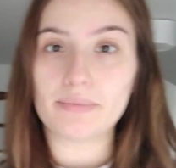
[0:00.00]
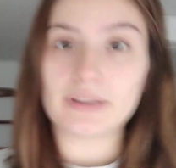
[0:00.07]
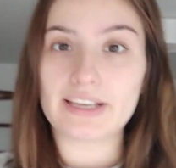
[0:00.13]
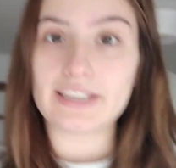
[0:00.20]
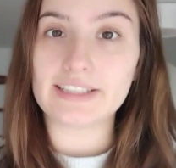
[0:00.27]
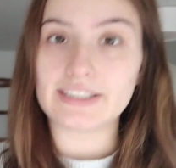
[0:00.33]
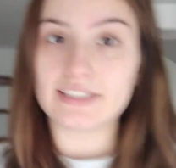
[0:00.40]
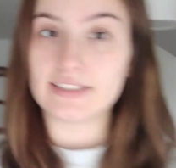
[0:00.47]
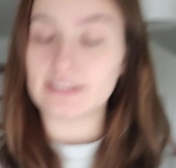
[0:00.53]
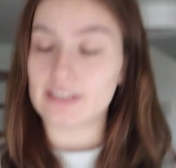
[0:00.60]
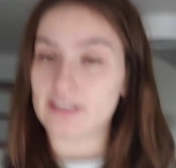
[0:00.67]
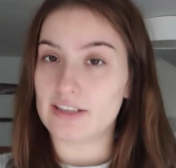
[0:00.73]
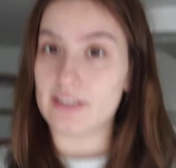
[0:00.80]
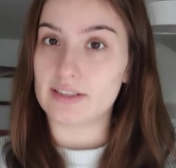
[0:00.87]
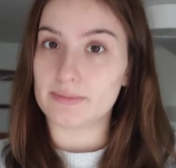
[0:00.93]
places
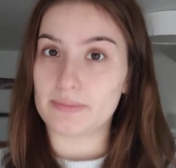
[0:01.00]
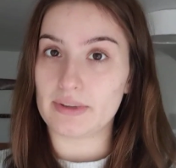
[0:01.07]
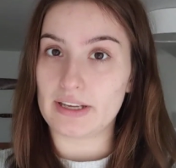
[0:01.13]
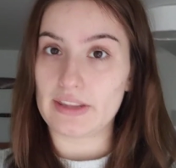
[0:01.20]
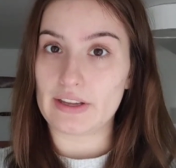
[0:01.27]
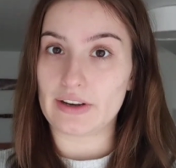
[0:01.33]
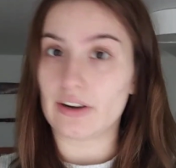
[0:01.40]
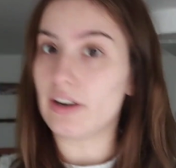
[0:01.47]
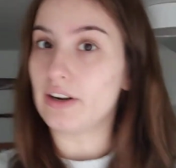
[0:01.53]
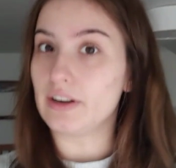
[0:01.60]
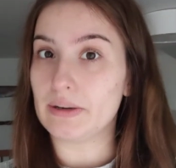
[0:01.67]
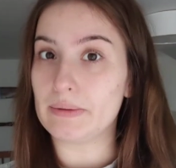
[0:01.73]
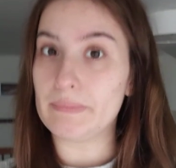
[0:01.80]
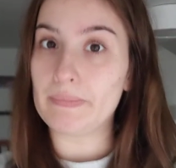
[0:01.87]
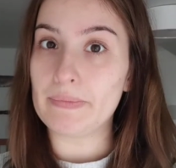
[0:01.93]
to display their art
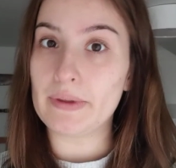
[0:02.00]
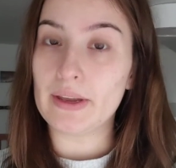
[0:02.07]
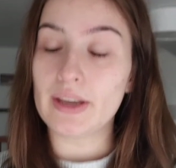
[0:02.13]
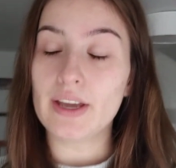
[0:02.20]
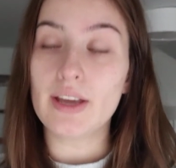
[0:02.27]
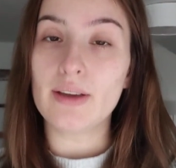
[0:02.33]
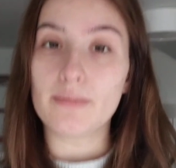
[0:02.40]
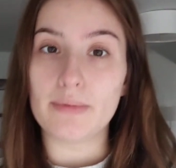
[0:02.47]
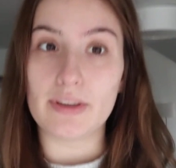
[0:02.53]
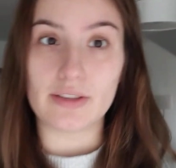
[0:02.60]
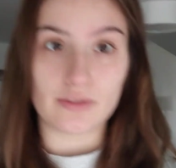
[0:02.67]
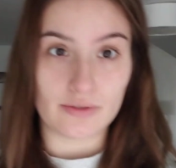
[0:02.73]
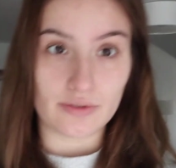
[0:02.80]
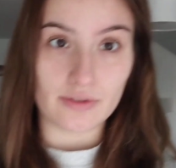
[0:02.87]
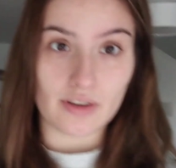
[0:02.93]
because
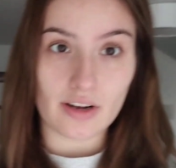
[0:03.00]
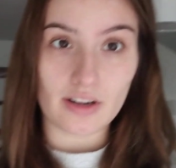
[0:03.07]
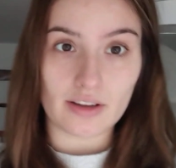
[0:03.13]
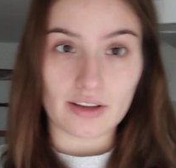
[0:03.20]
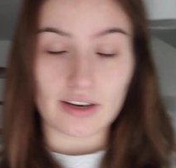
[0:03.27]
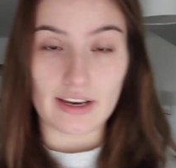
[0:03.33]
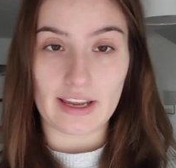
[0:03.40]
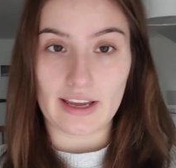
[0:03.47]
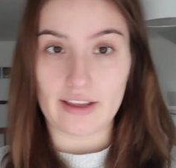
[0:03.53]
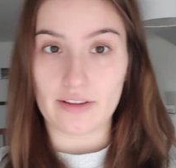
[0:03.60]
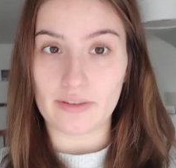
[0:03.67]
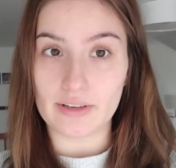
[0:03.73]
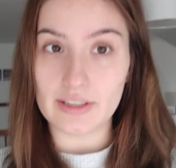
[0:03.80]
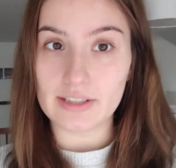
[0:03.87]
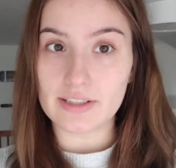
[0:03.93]
there's not a lot of
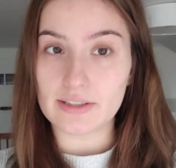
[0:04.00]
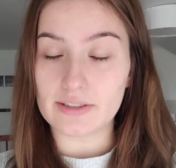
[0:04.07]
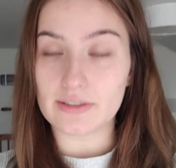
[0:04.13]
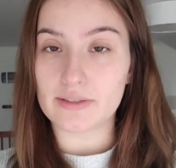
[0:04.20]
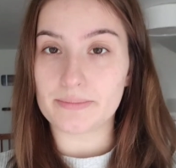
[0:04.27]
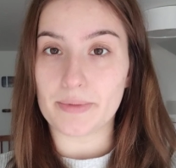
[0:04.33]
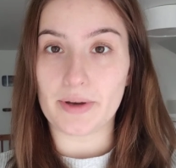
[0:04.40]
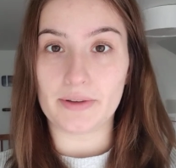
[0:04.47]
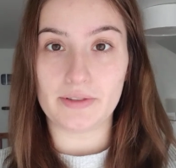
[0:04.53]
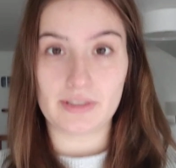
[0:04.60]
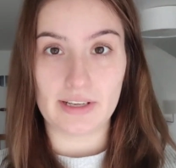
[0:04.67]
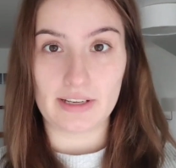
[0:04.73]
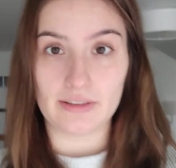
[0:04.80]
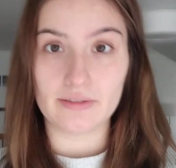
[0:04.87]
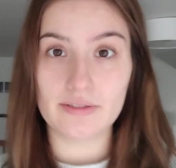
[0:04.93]
galleries. It's a small
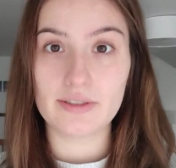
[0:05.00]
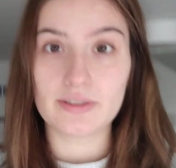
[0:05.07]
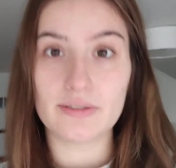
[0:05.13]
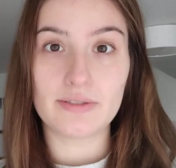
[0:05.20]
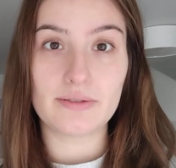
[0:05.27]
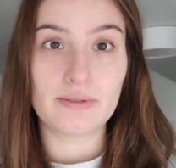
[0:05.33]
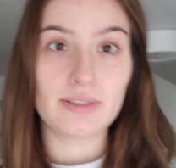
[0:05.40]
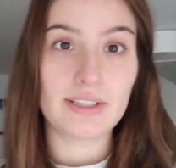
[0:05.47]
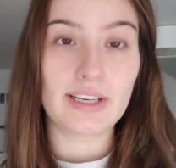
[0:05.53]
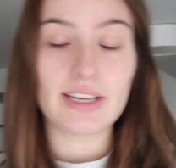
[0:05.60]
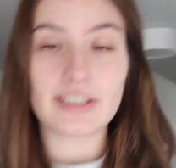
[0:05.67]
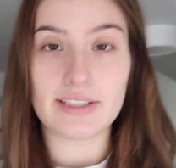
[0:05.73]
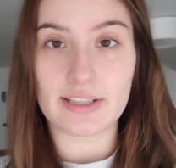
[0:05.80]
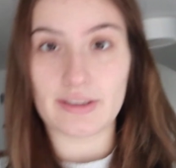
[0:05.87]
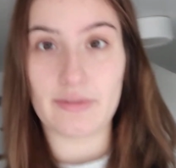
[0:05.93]
town, so it's really
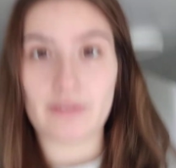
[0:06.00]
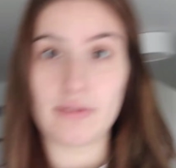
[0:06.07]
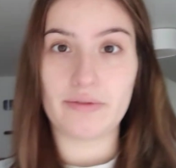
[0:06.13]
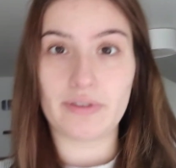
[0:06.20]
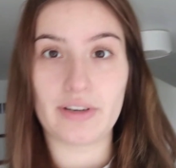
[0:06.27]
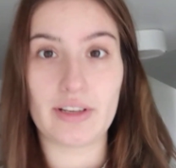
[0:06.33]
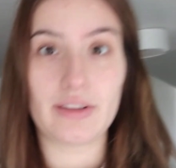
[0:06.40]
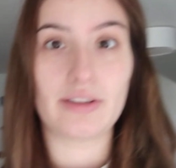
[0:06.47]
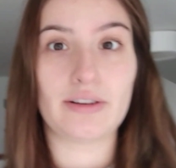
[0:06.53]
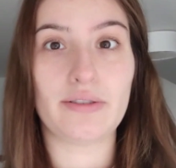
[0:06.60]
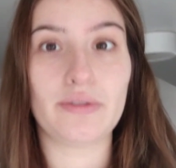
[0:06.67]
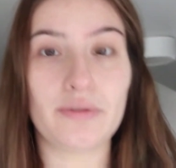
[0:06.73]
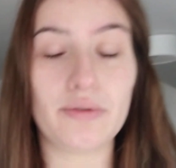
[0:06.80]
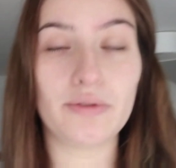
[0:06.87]
nice. They've converted their